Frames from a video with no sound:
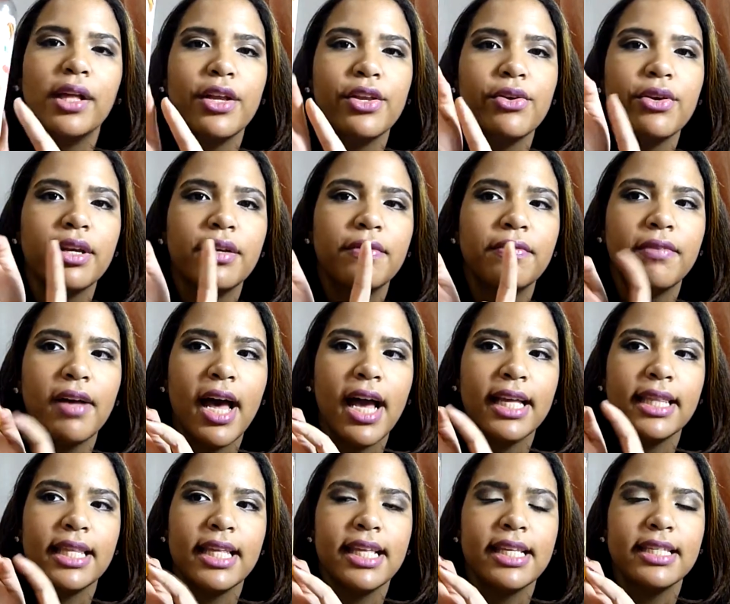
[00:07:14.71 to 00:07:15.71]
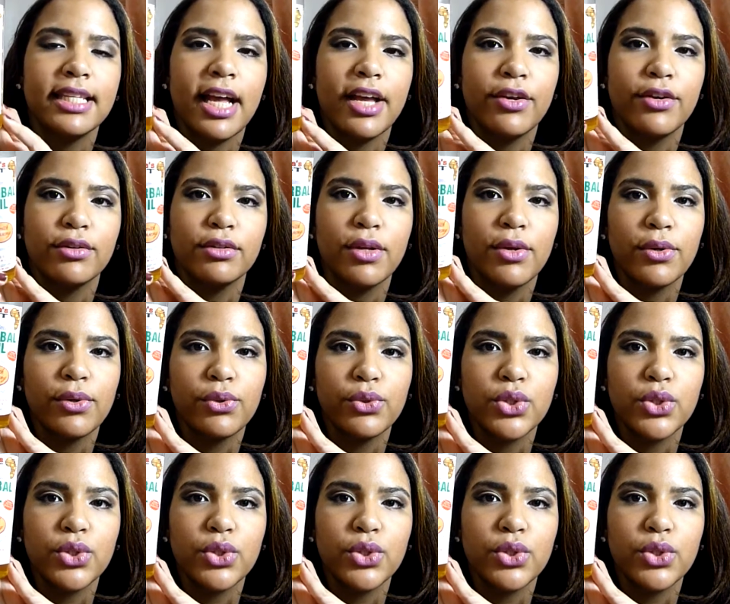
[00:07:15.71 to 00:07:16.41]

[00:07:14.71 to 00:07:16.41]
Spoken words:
and you can find this at your local